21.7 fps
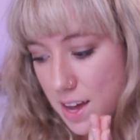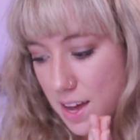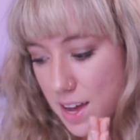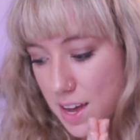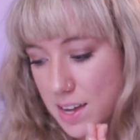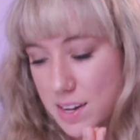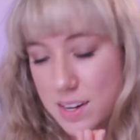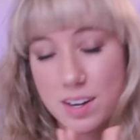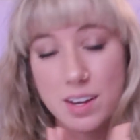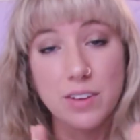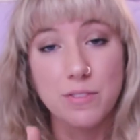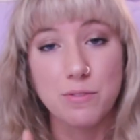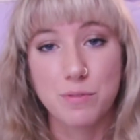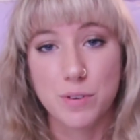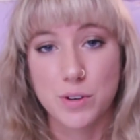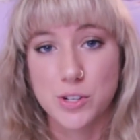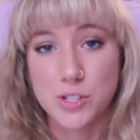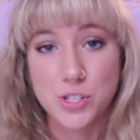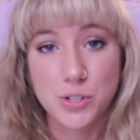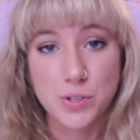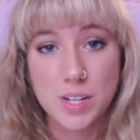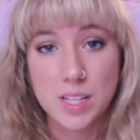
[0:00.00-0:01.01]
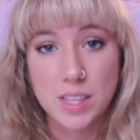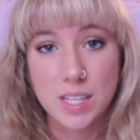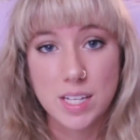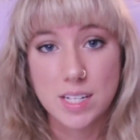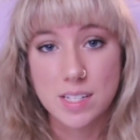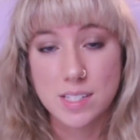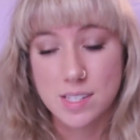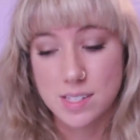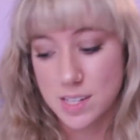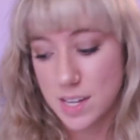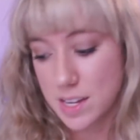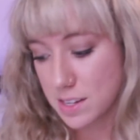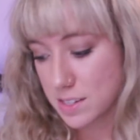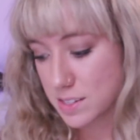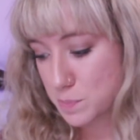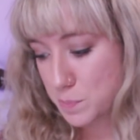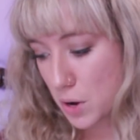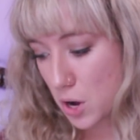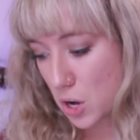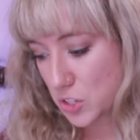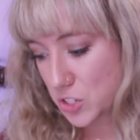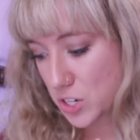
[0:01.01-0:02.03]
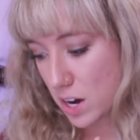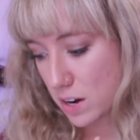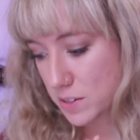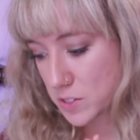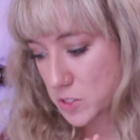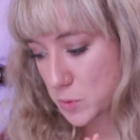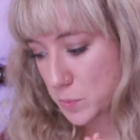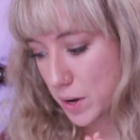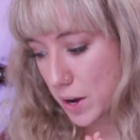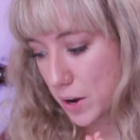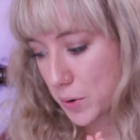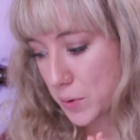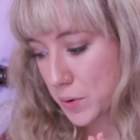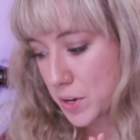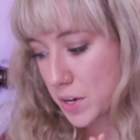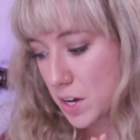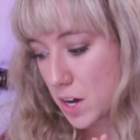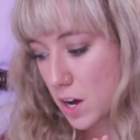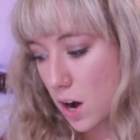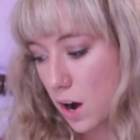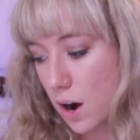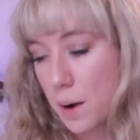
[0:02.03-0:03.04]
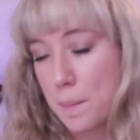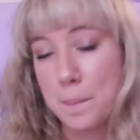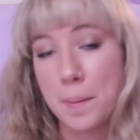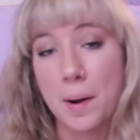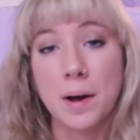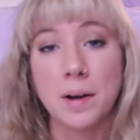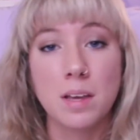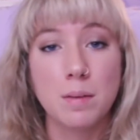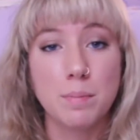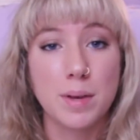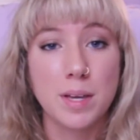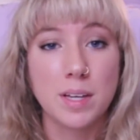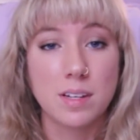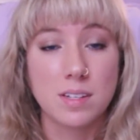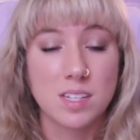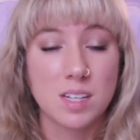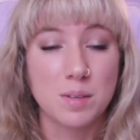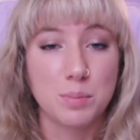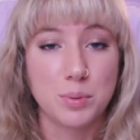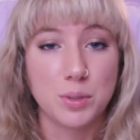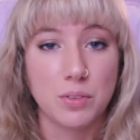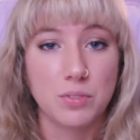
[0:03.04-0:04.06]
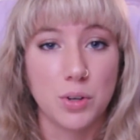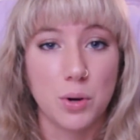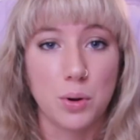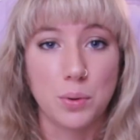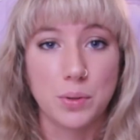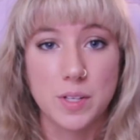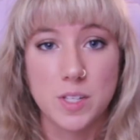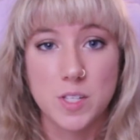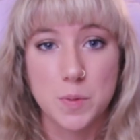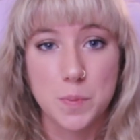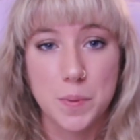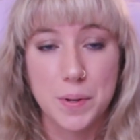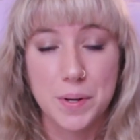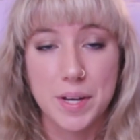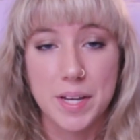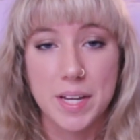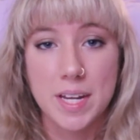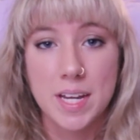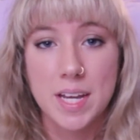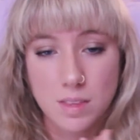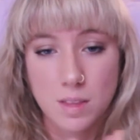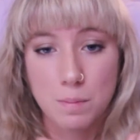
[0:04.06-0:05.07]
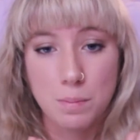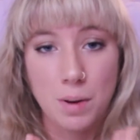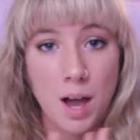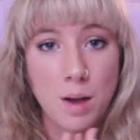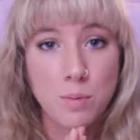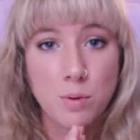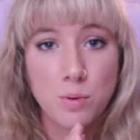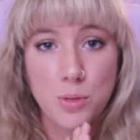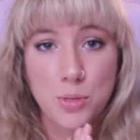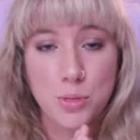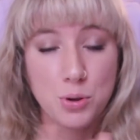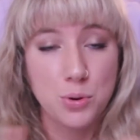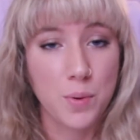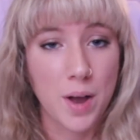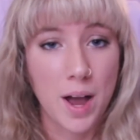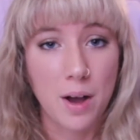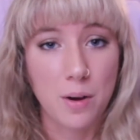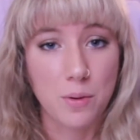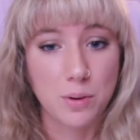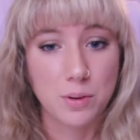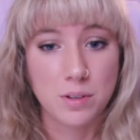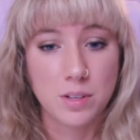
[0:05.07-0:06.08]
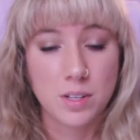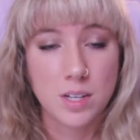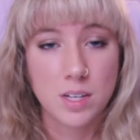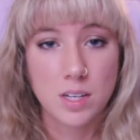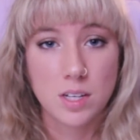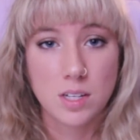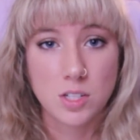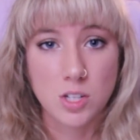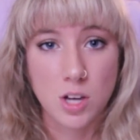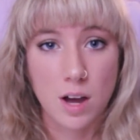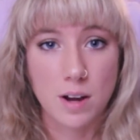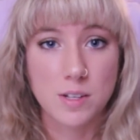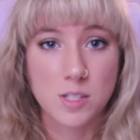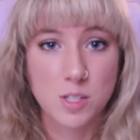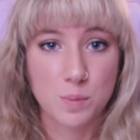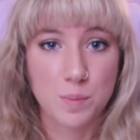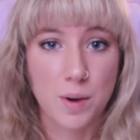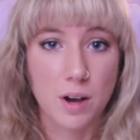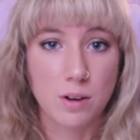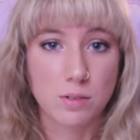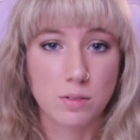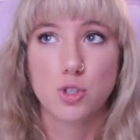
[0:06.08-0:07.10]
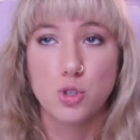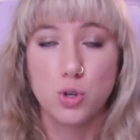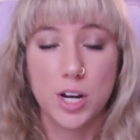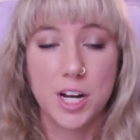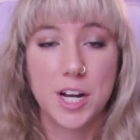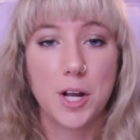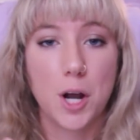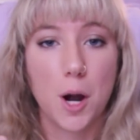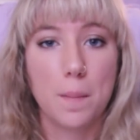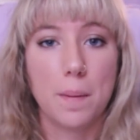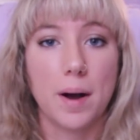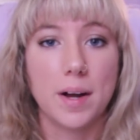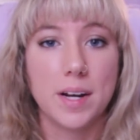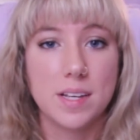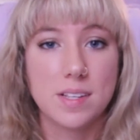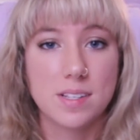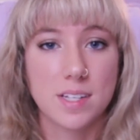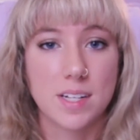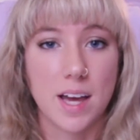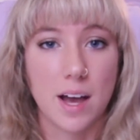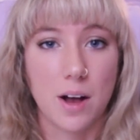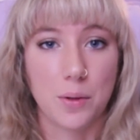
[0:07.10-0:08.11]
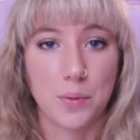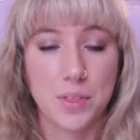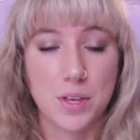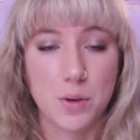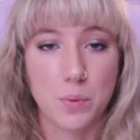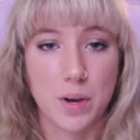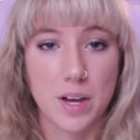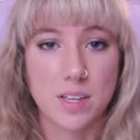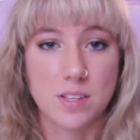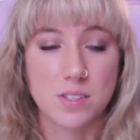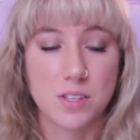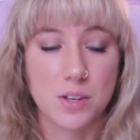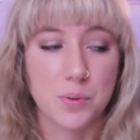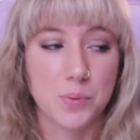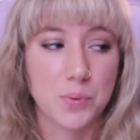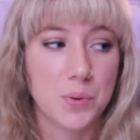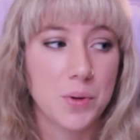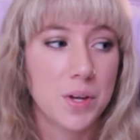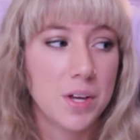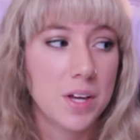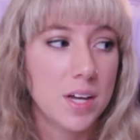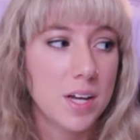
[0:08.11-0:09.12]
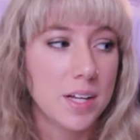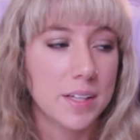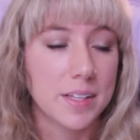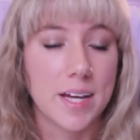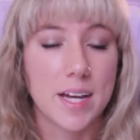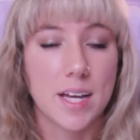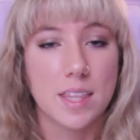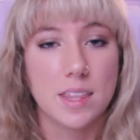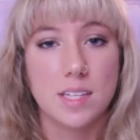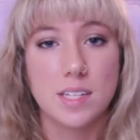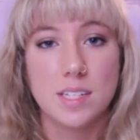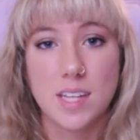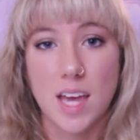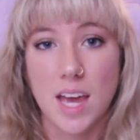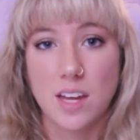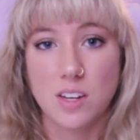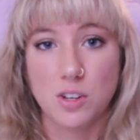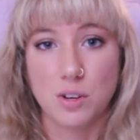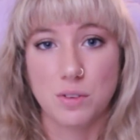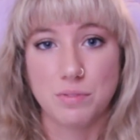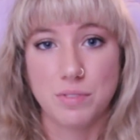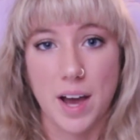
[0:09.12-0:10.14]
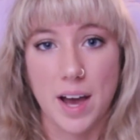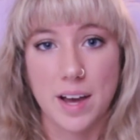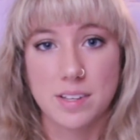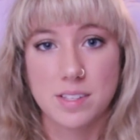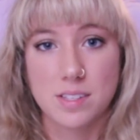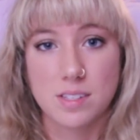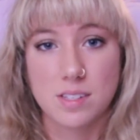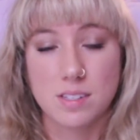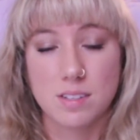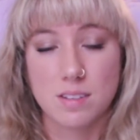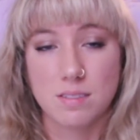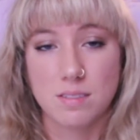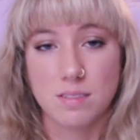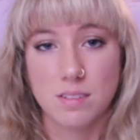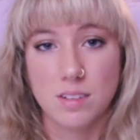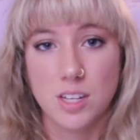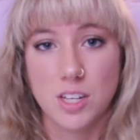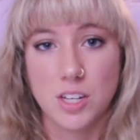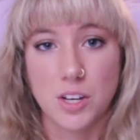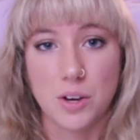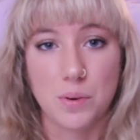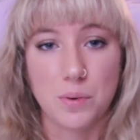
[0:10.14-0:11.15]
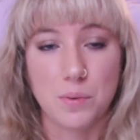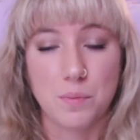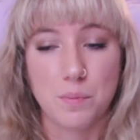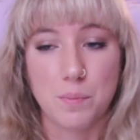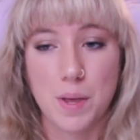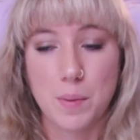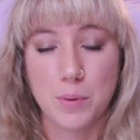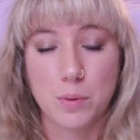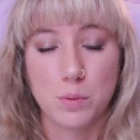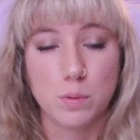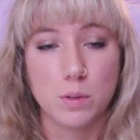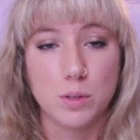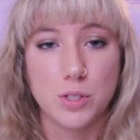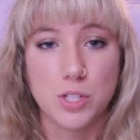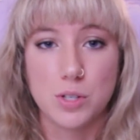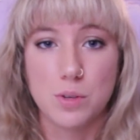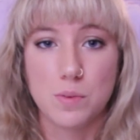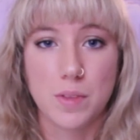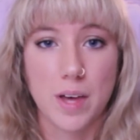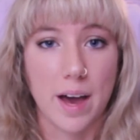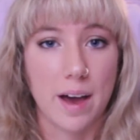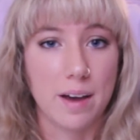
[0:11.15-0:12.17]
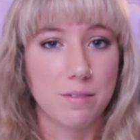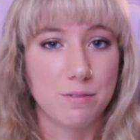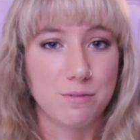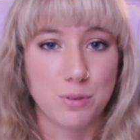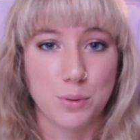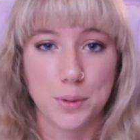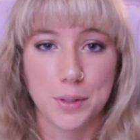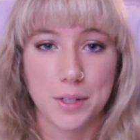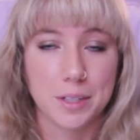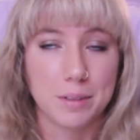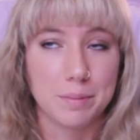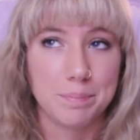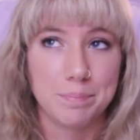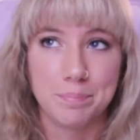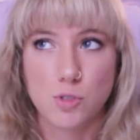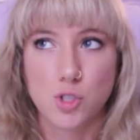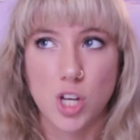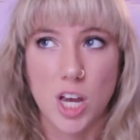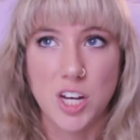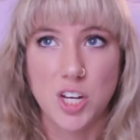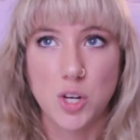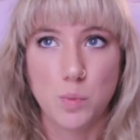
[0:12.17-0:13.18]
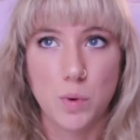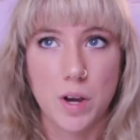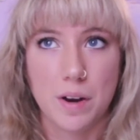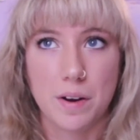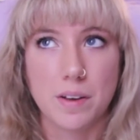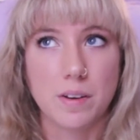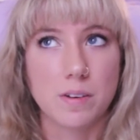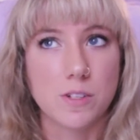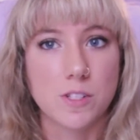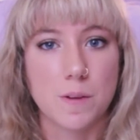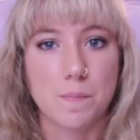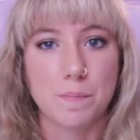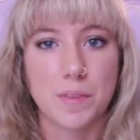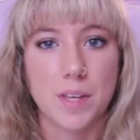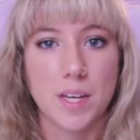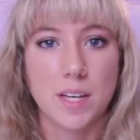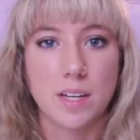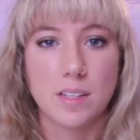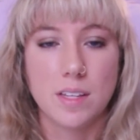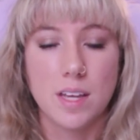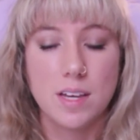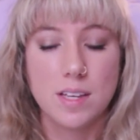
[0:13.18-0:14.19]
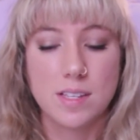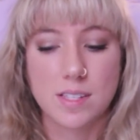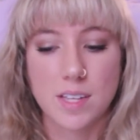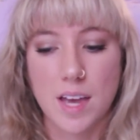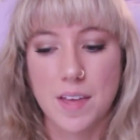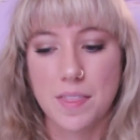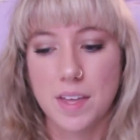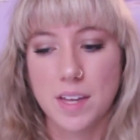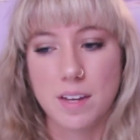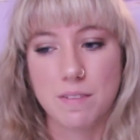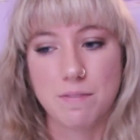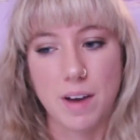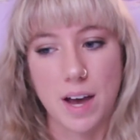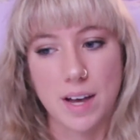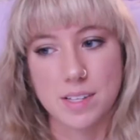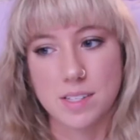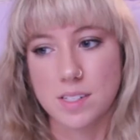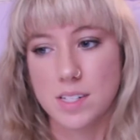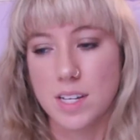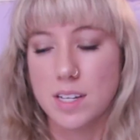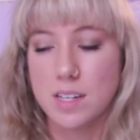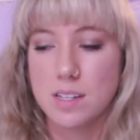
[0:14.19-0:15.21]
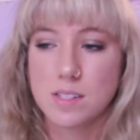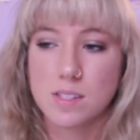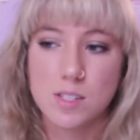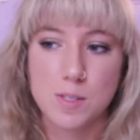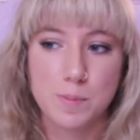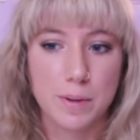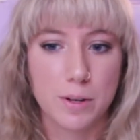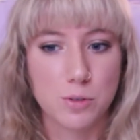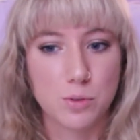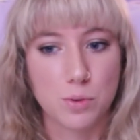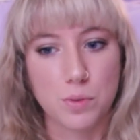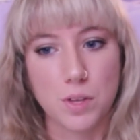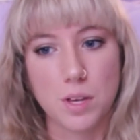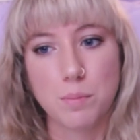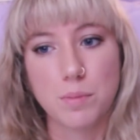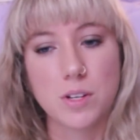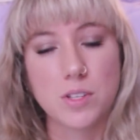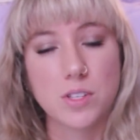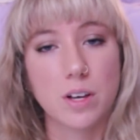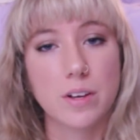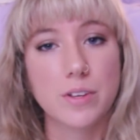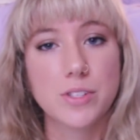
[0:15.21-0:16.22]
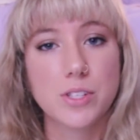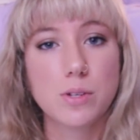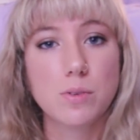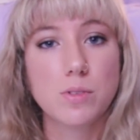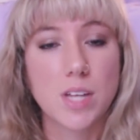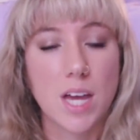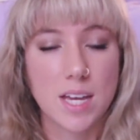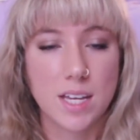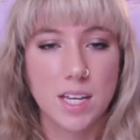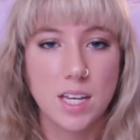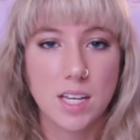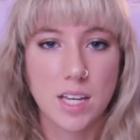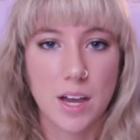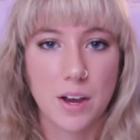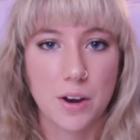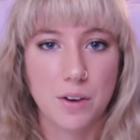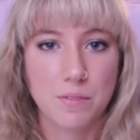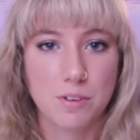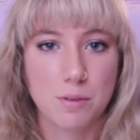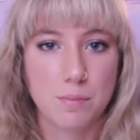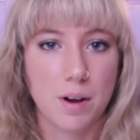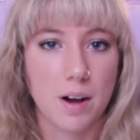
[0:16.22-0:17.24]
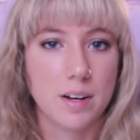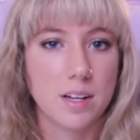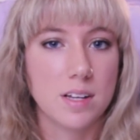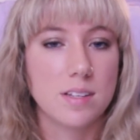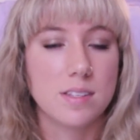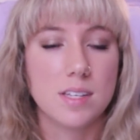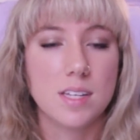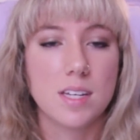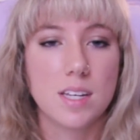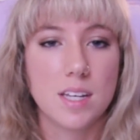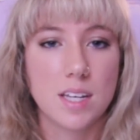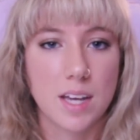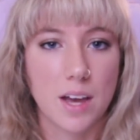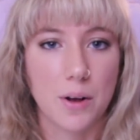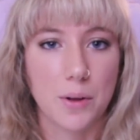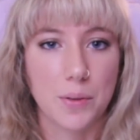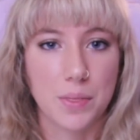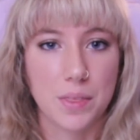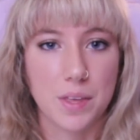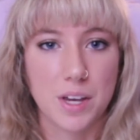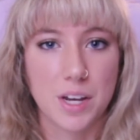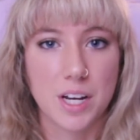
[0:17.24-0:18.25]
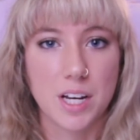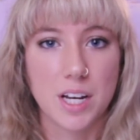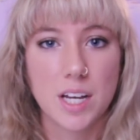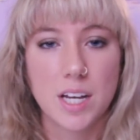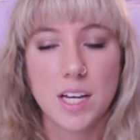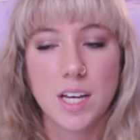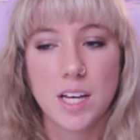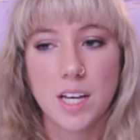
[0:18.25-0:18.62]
And in 1 Corinthians 6, Paul talks about our body being a temple of the Holy Spirit. The Bible throughout talks about treating our bodies in a healthy way. So like the Daniel fast, you know, people will do that for January or something, and they say that fasting is a spiritual thing, but it's also taking care of your body, it's eating healthier.